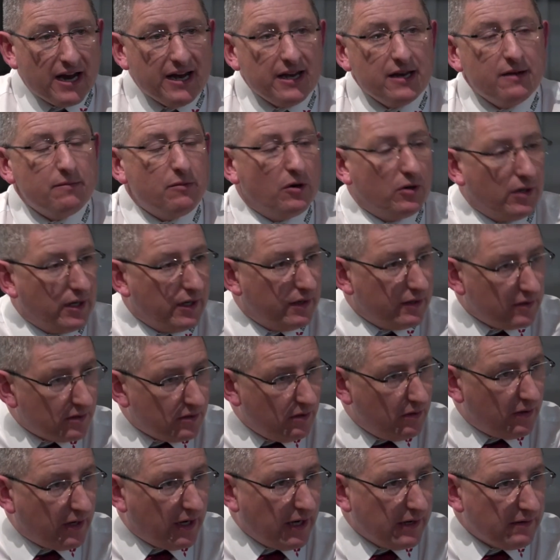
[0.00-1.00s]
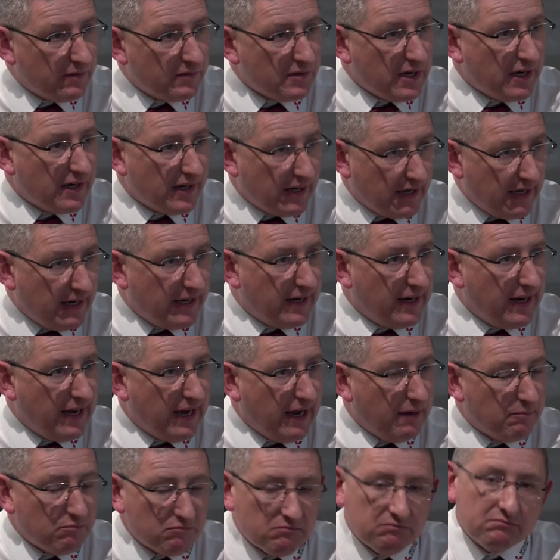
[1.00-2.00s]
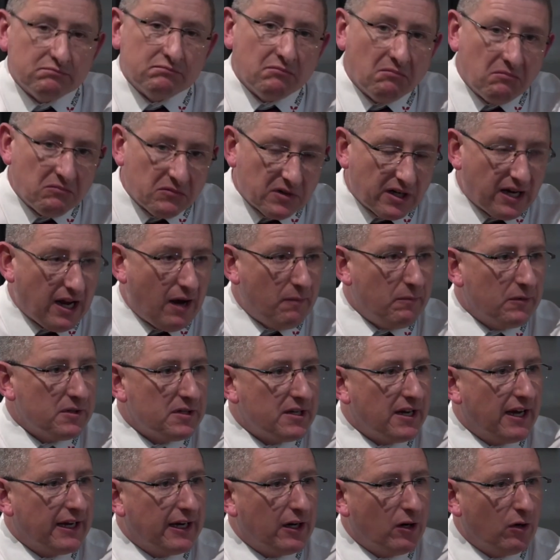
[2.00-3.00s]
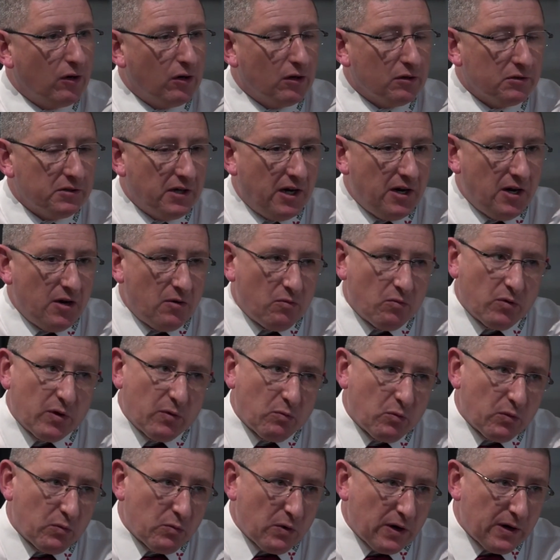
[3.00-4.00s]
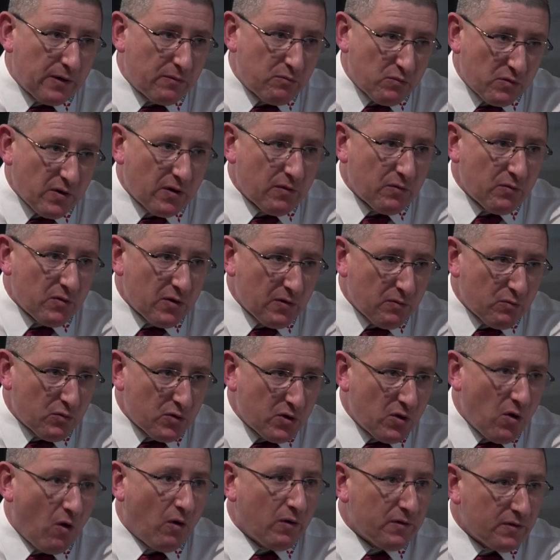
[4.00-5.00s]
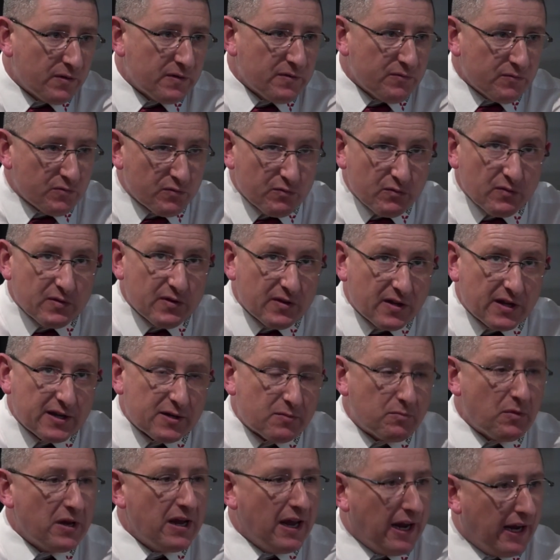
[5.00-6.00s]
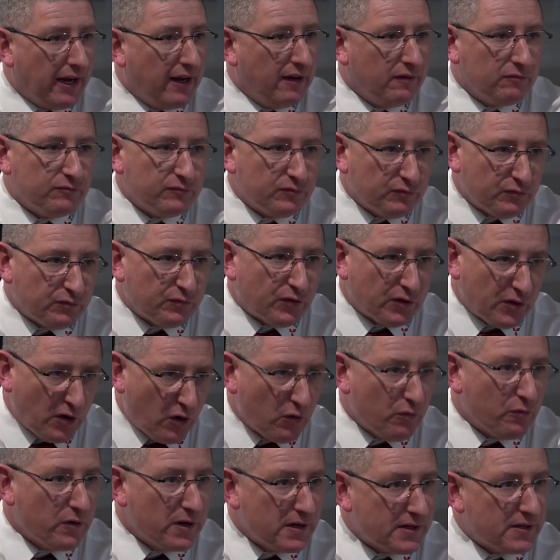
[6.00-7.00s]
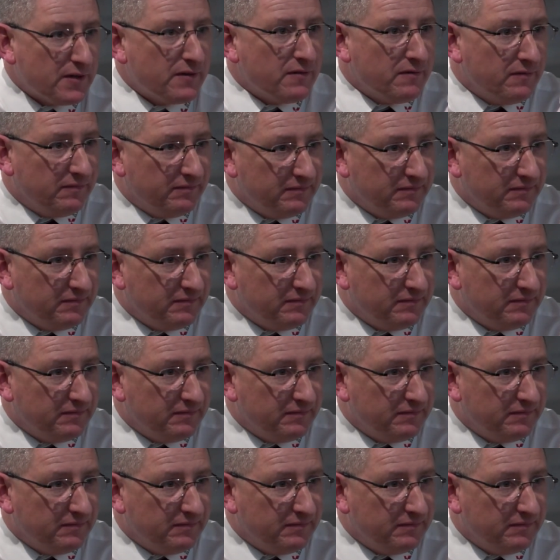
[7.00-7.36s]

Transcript: anybody that's looking at EDM, come and take a look. We're not this big for no reason.